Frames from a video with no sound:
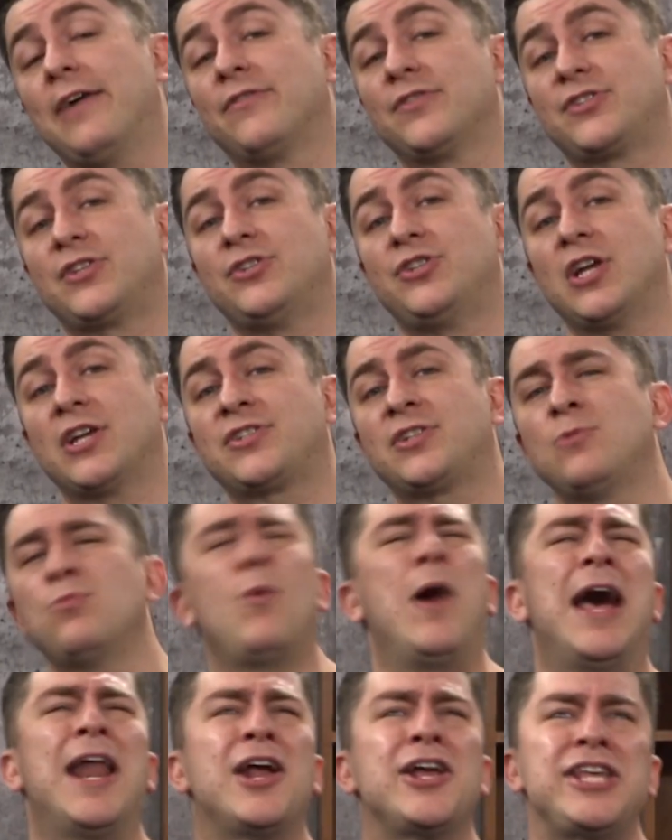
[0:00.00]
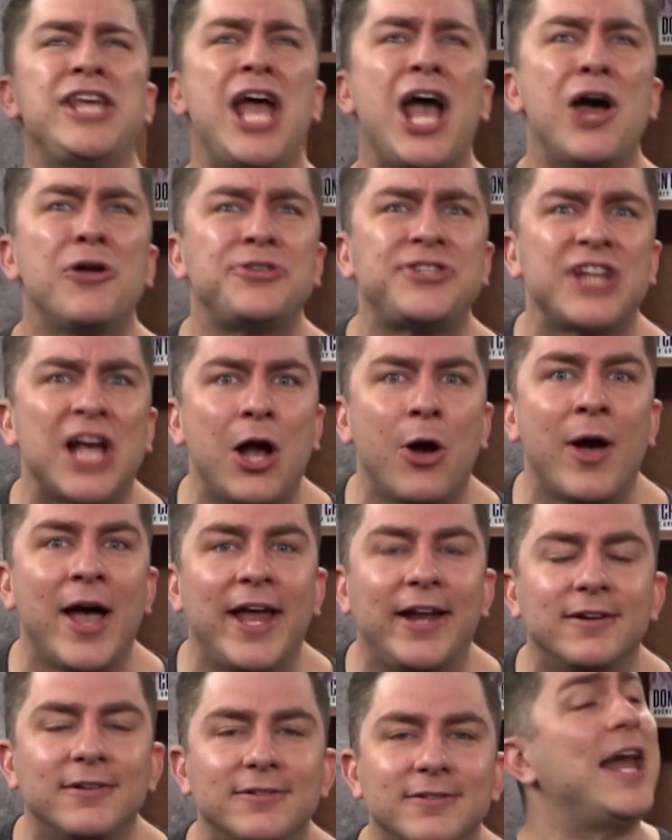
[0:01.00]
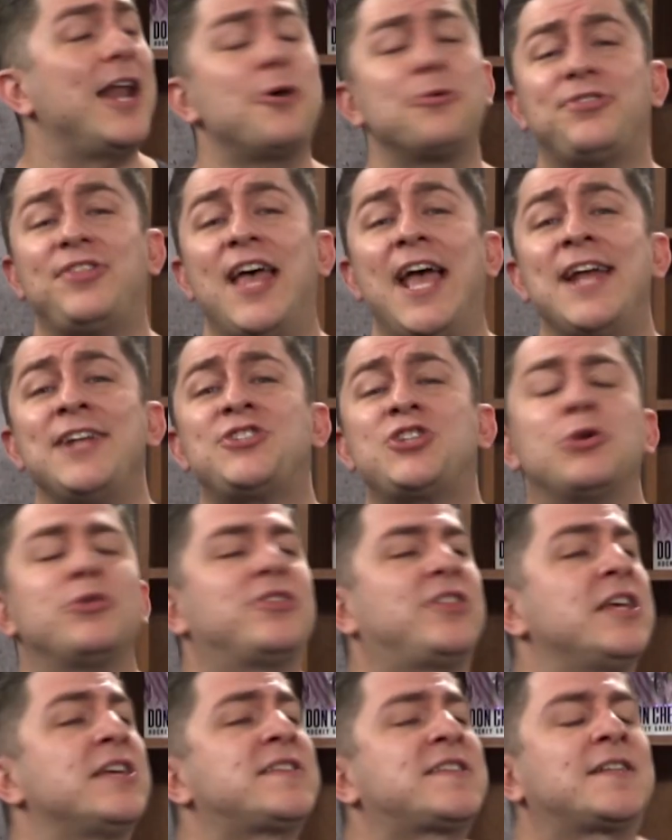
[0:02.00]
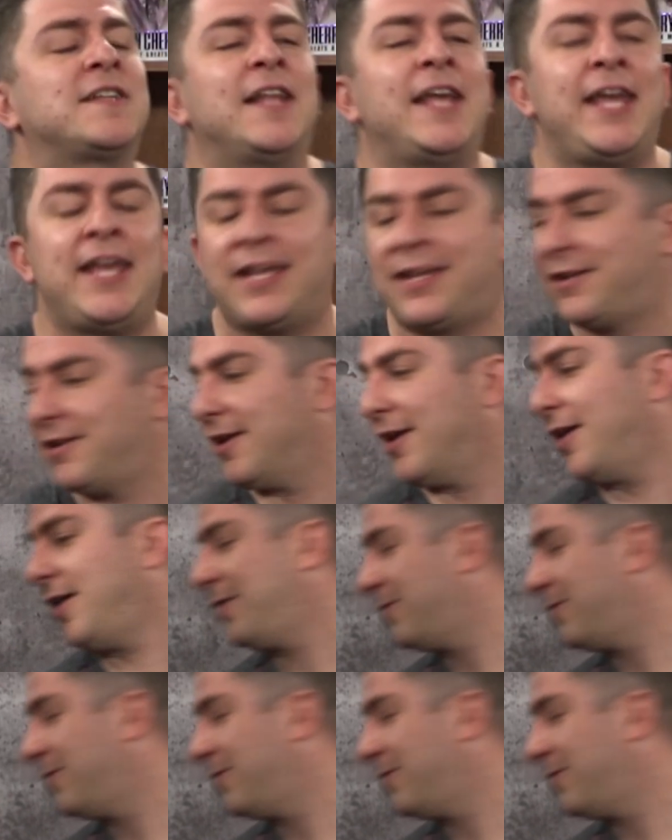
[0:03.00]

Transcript: I have a suggestion. Why don't you do it? Why don't they do this league?